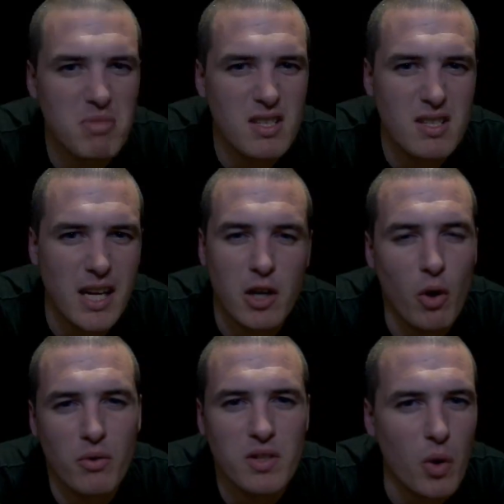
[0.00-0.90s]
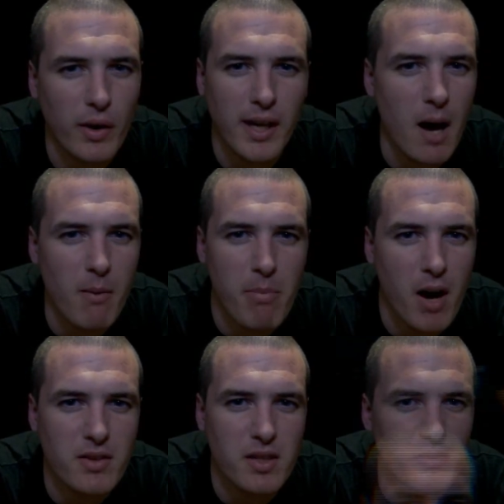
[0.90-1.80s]
stick your own score in the comment
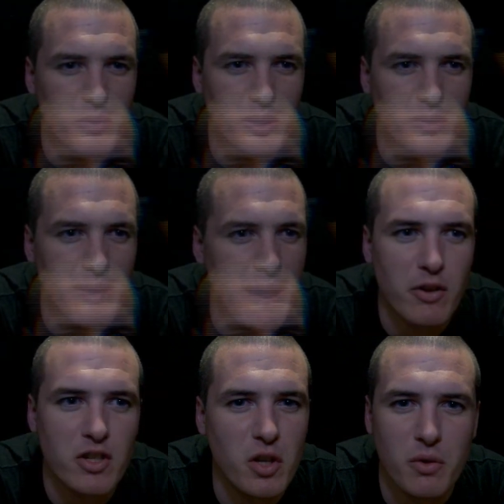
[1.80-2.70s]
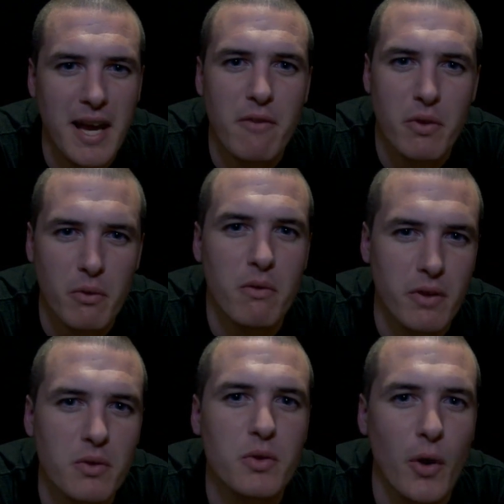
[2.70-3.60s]
box and we'll average those out for the
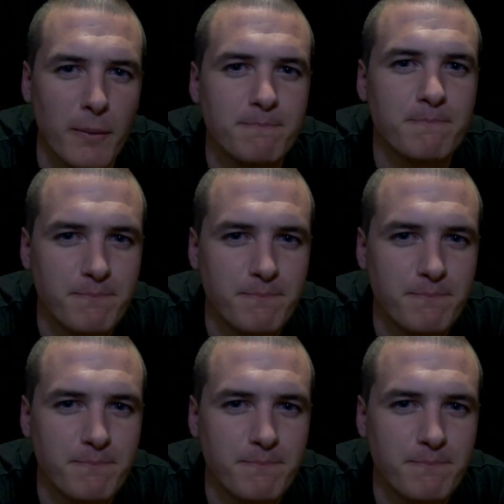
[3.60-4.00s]
review score.